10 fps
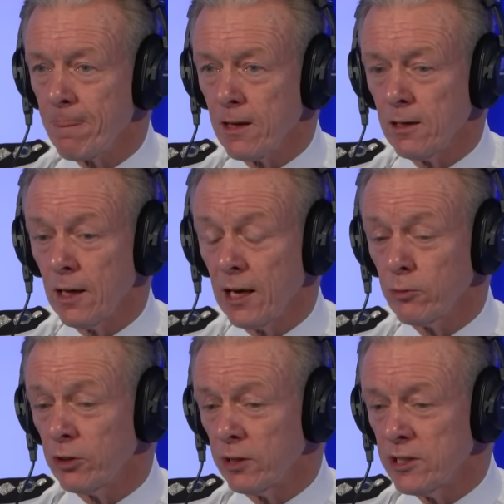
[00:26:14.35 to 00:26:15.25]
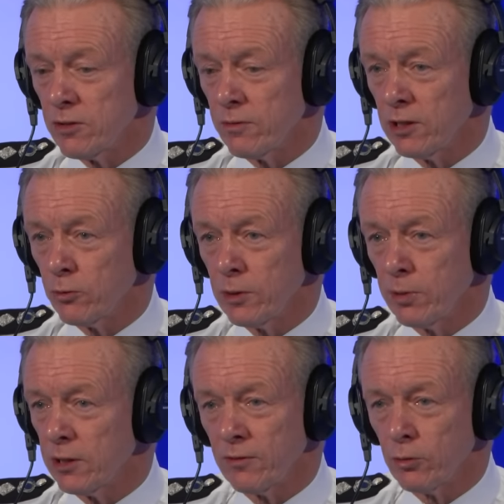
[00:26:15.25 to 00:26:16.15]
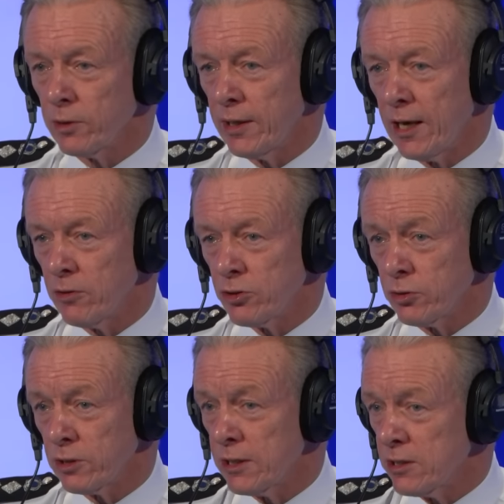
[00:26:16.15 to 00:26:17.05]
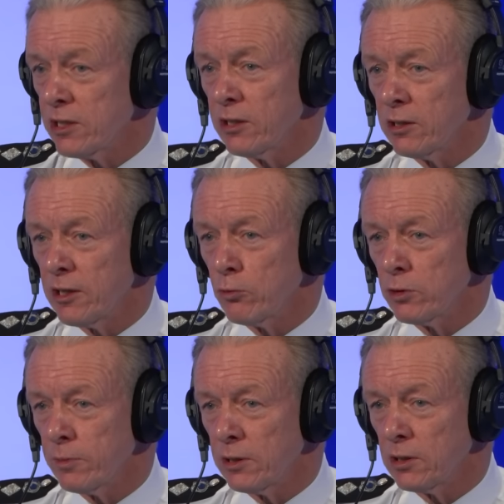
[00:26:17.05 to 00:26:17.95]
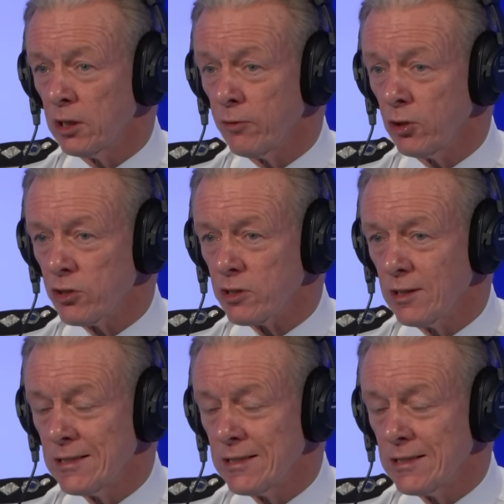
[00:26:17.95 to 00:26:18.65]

Uh, had we not intervened, we believe that within hours or days that there would have been life lost.